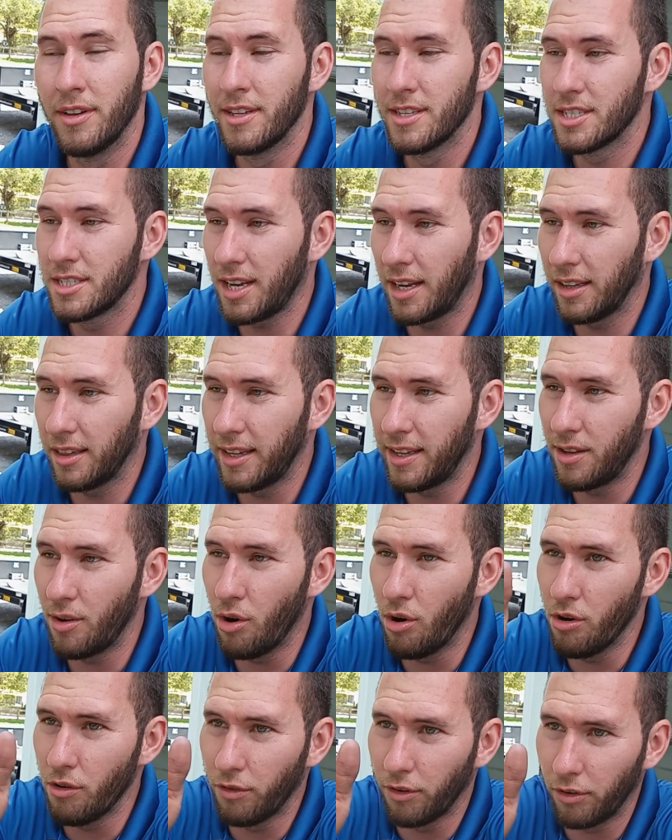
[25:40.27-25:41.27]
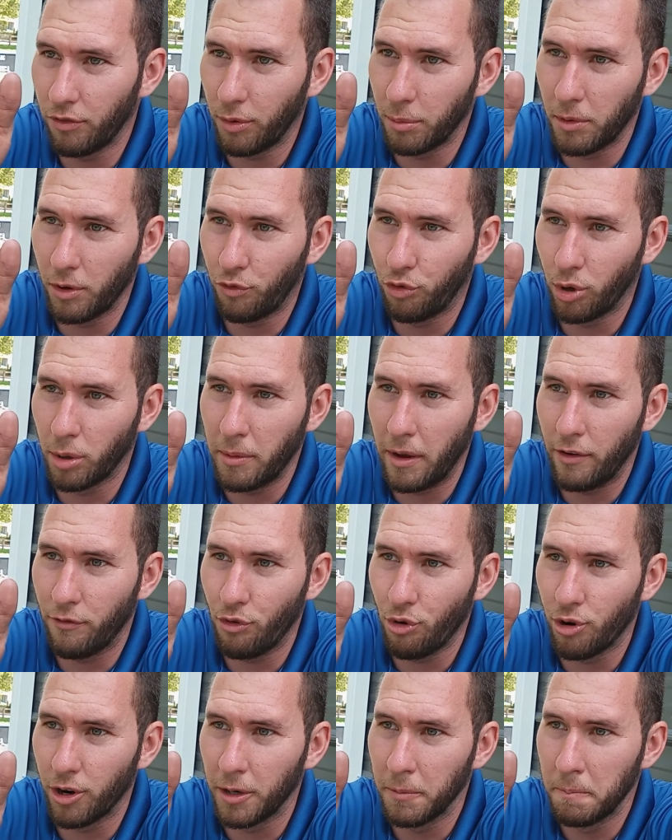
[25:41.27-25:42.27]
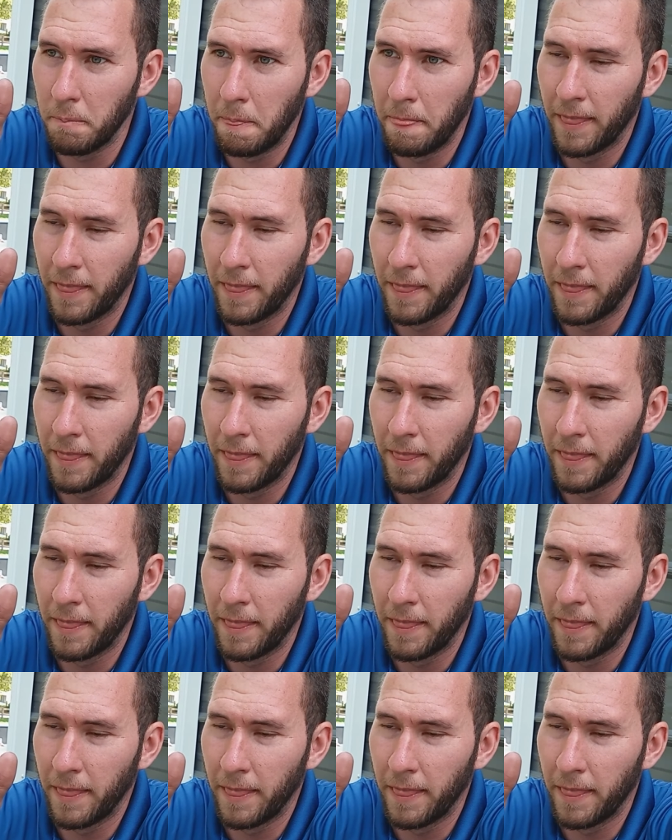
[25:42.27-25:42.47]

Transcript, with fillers: slightly over from the 4x4,